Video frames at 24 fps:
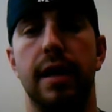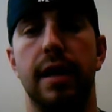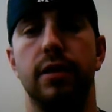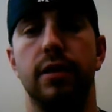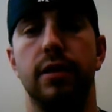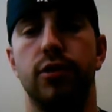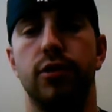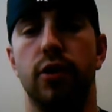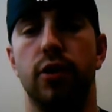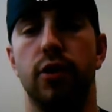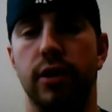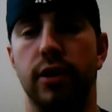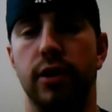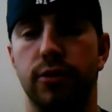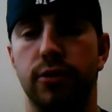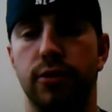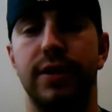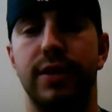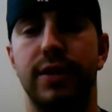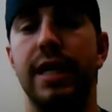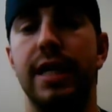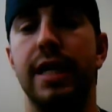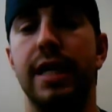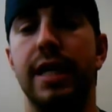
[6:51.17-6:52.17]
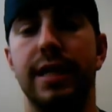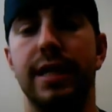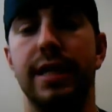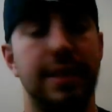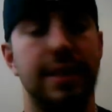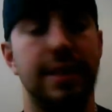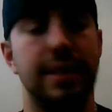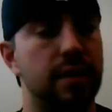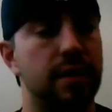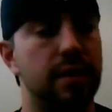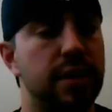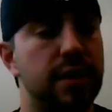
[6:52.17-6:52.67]
So as you're seeing
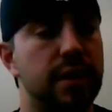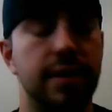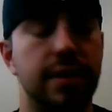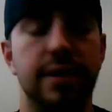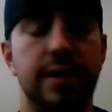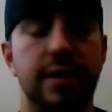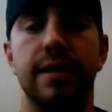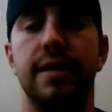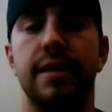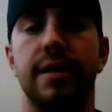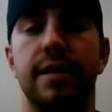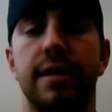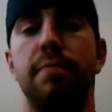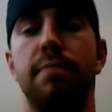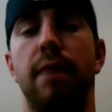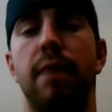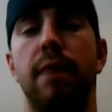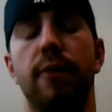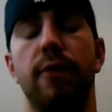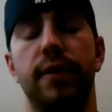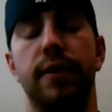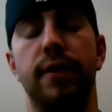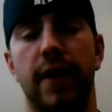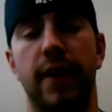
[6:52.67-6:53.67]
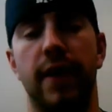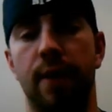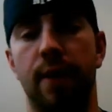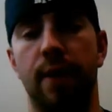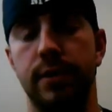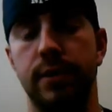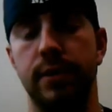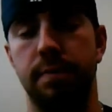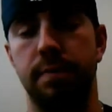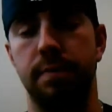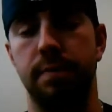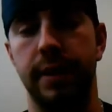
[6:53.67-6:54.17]
this, this is indeed my
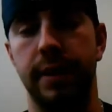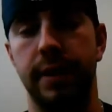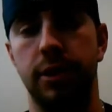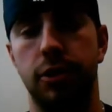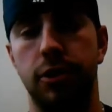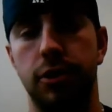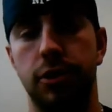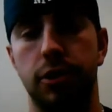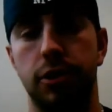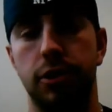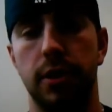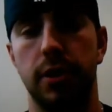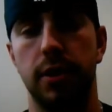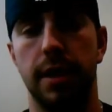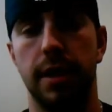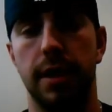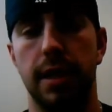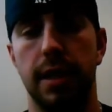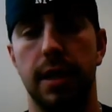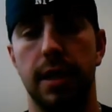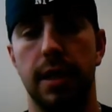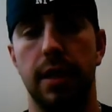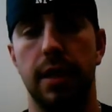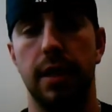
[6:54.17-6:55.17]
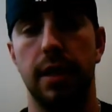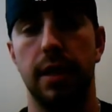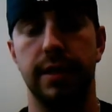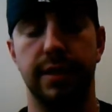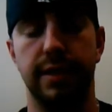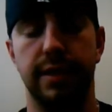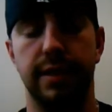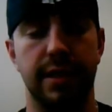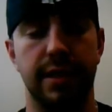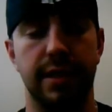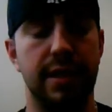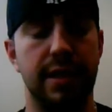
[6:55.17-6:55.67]
retirement speech. This
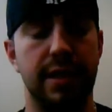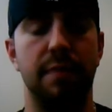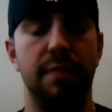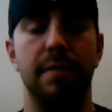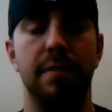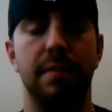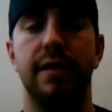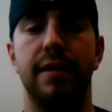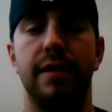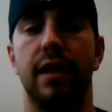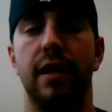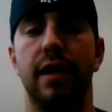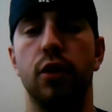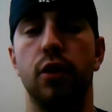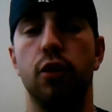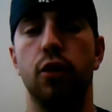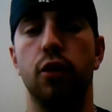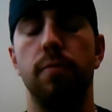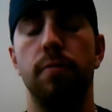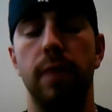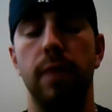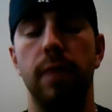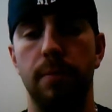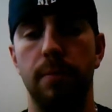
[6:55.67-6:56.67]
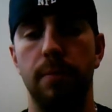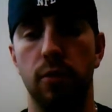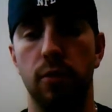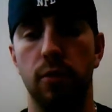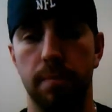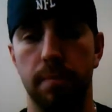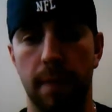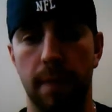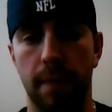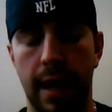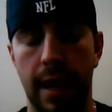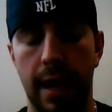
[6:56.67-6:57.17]
is indeed me telling you people
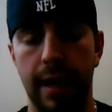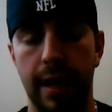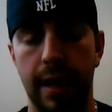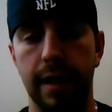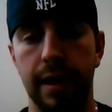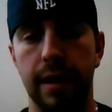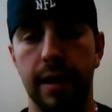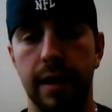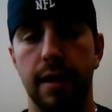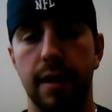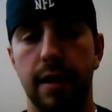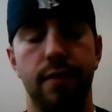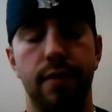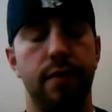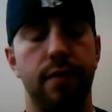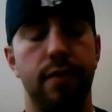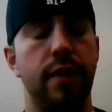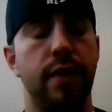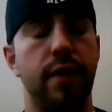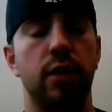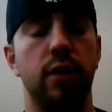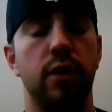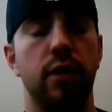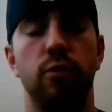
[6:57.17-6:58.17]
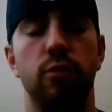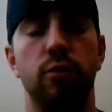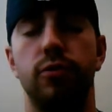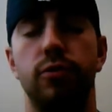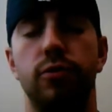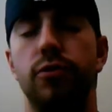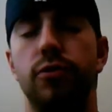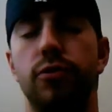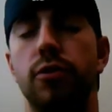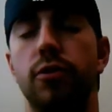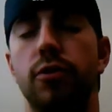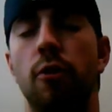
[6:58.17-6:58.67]
goodbye. Thank you
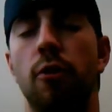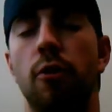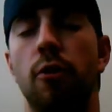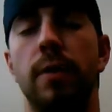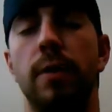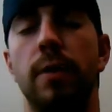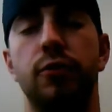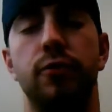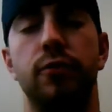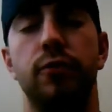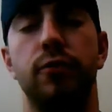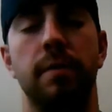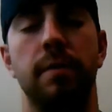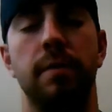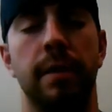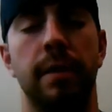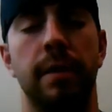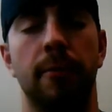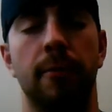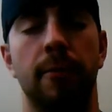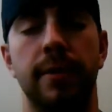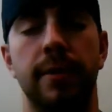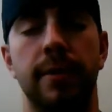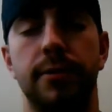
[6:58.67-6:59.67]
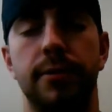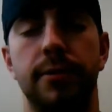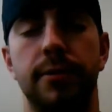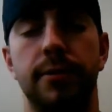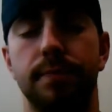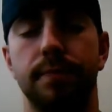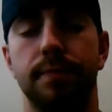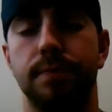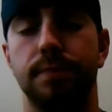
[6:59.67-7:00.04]
so much for the memories.